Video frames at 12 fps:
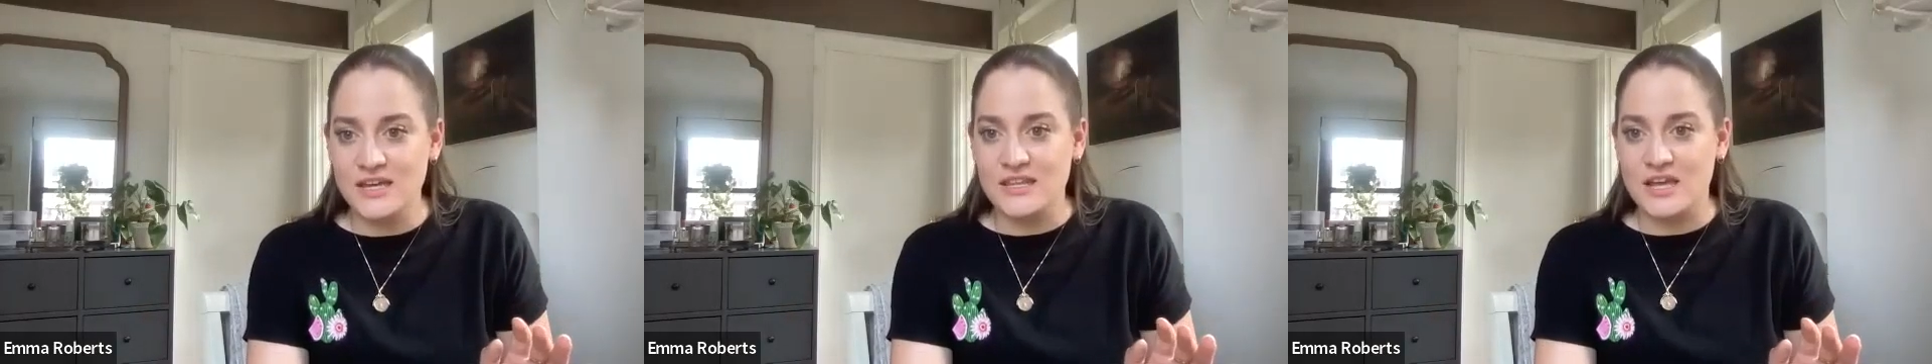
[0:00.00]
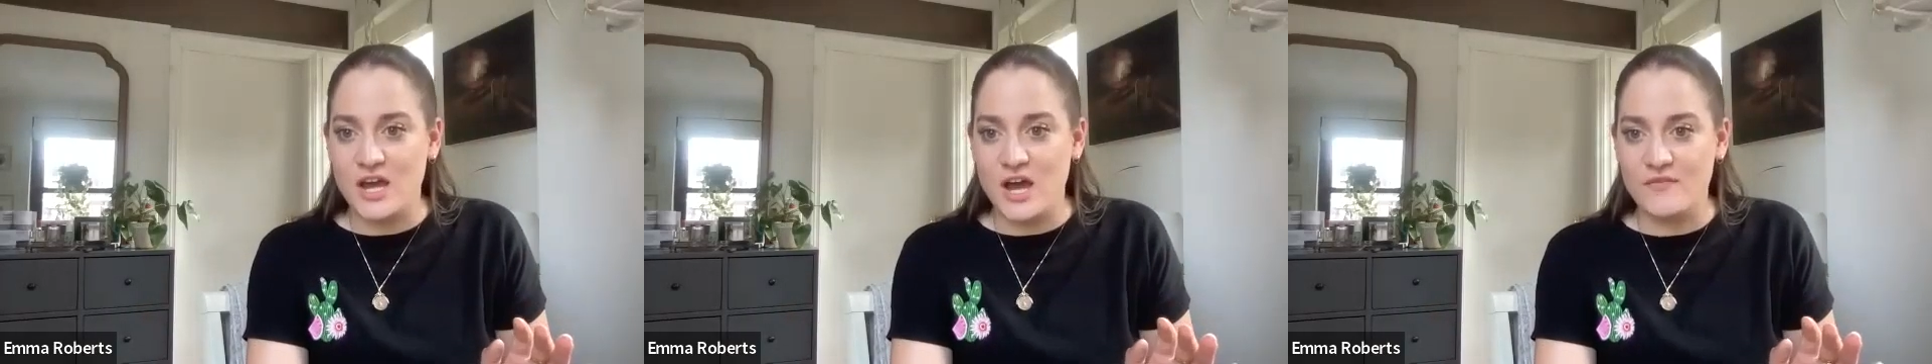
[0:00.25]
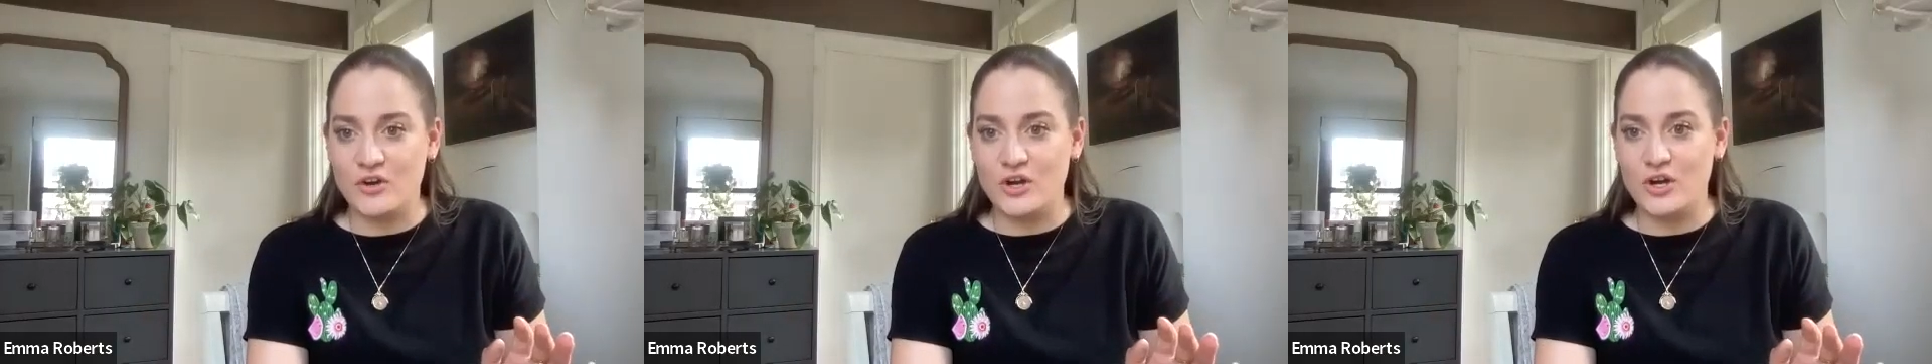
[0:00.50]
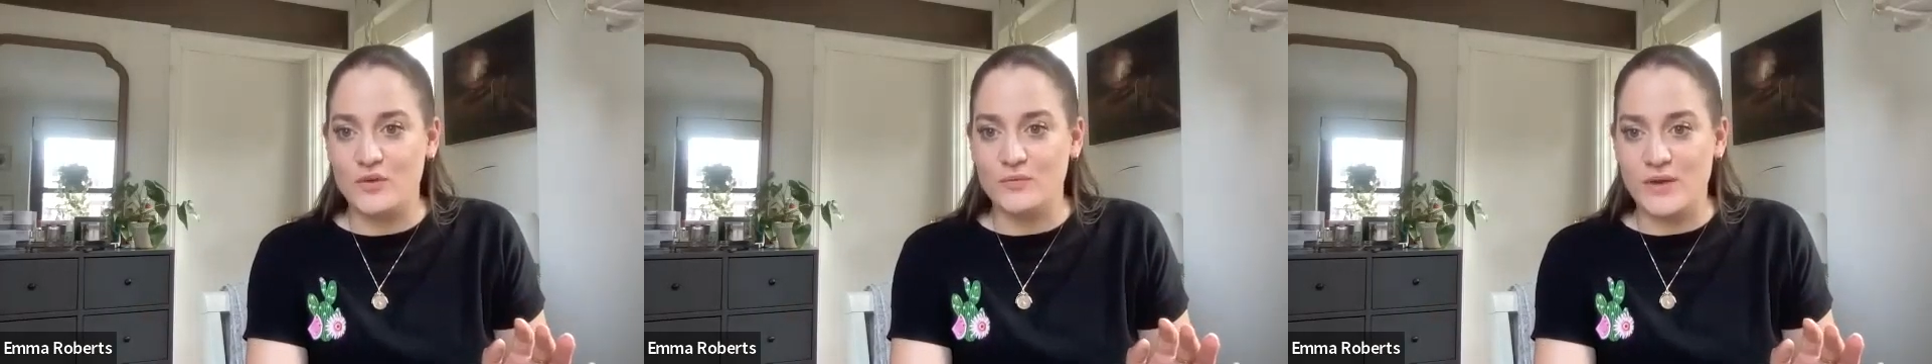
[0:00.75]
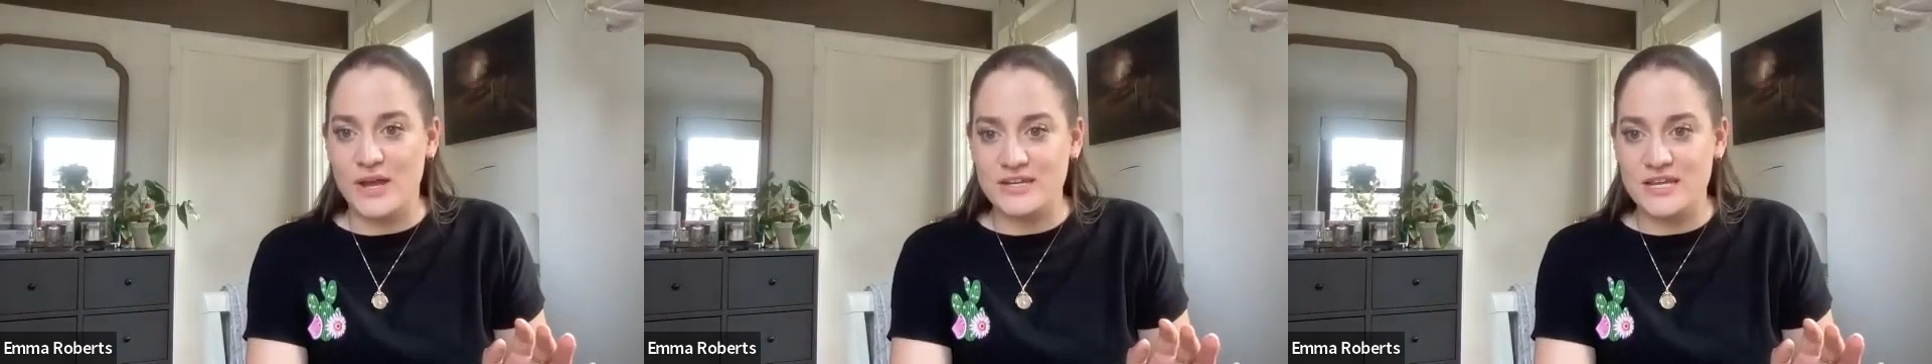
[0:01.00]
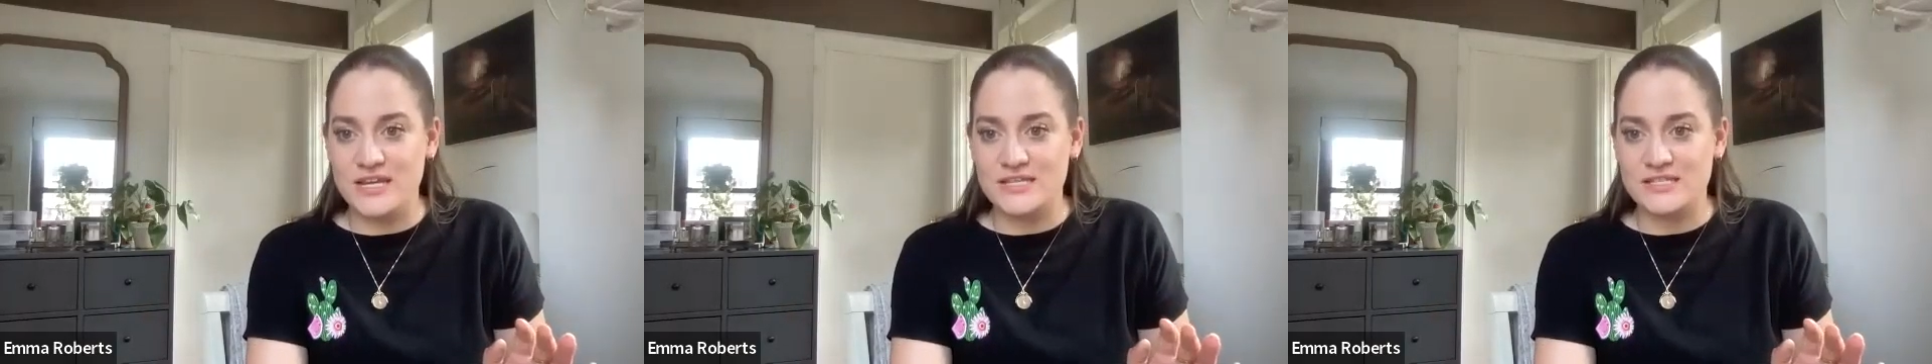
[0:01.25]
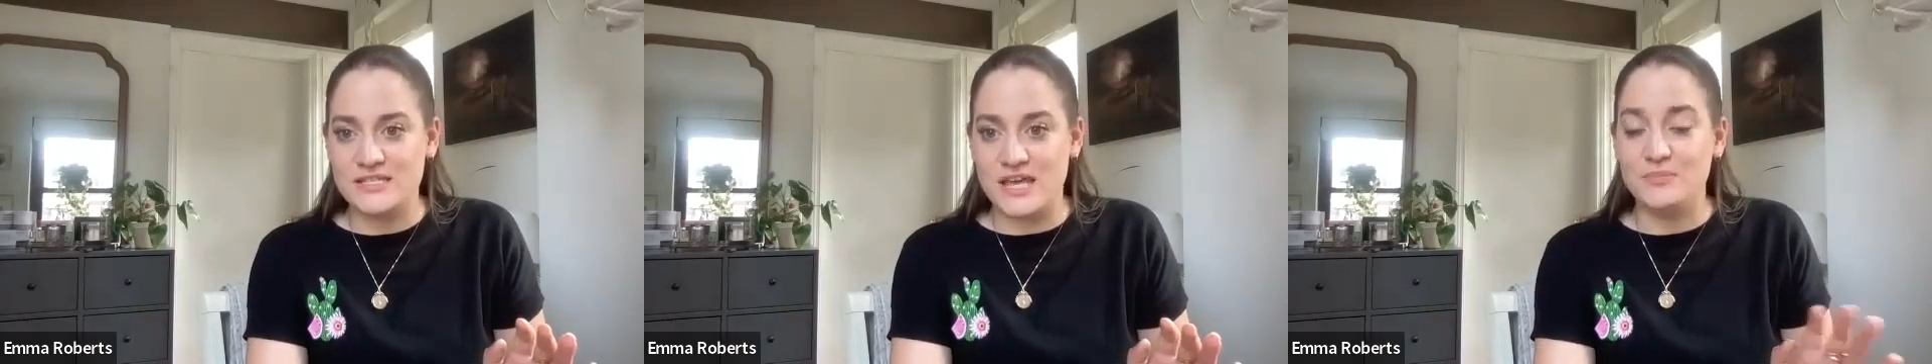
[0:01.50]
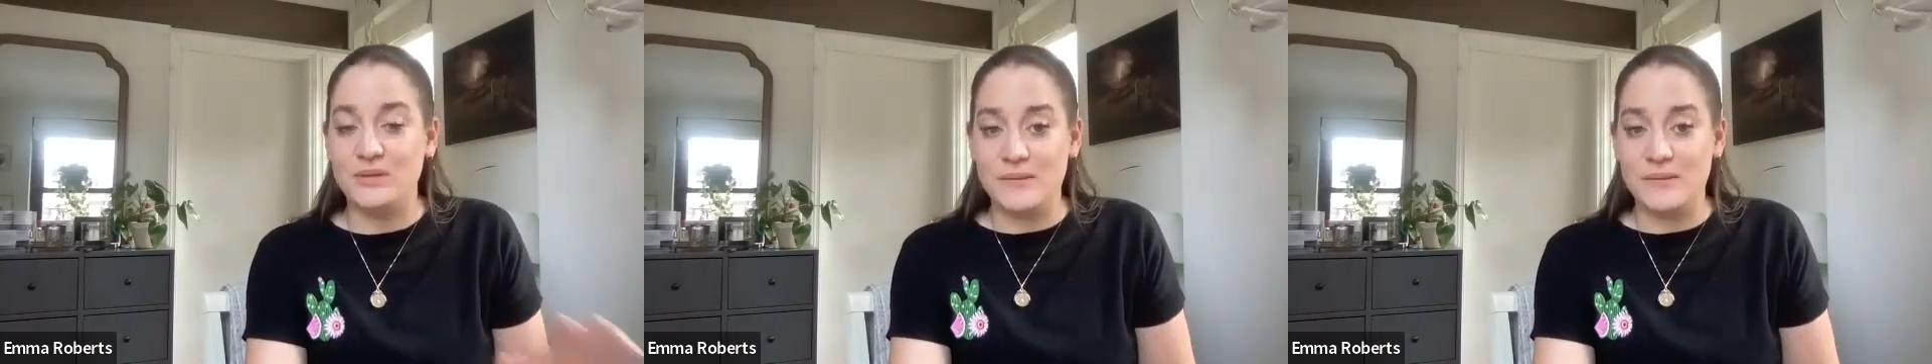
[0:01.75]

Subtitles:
they cover redness and